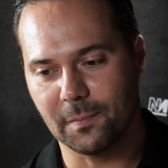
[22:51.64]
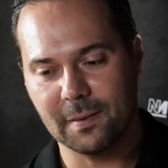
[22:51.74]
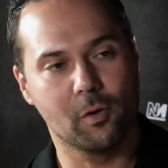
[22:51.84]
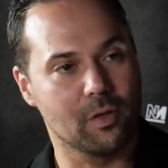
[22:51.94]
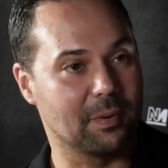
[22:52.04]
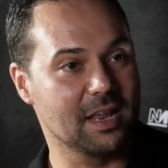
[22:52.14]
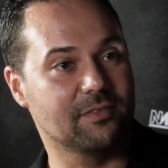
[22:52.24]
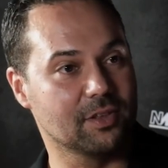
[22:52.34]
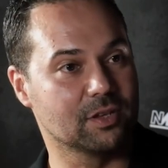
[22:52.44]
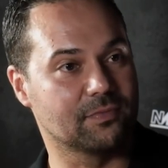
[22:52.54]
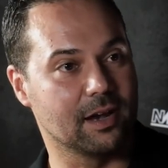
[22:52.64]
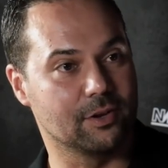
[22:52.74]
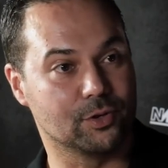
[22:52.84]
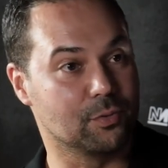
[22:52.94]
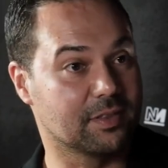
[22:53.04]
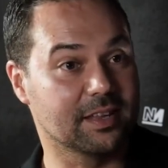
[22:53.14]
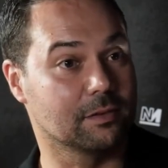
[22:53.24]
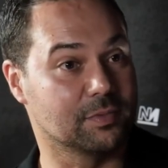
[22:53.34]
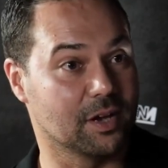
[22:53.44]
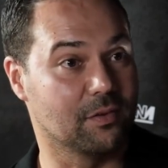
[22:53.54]
that people that believe in those values, who would think
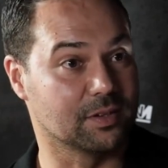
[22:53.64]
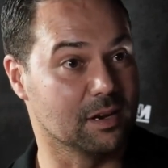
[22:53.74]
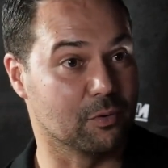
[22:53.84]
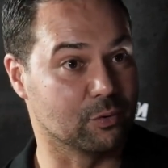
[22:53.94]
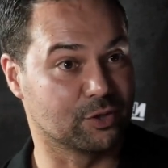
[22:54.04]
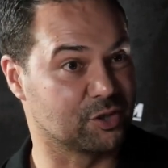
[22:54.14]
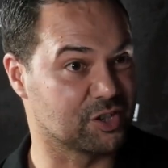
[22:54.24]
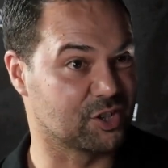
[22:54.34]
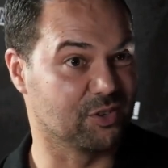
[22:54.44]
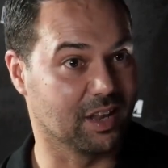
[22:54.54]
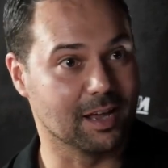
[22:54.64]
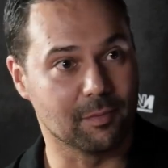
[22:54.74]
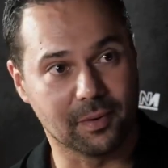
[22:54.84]
themselves liberals, should just join the Labour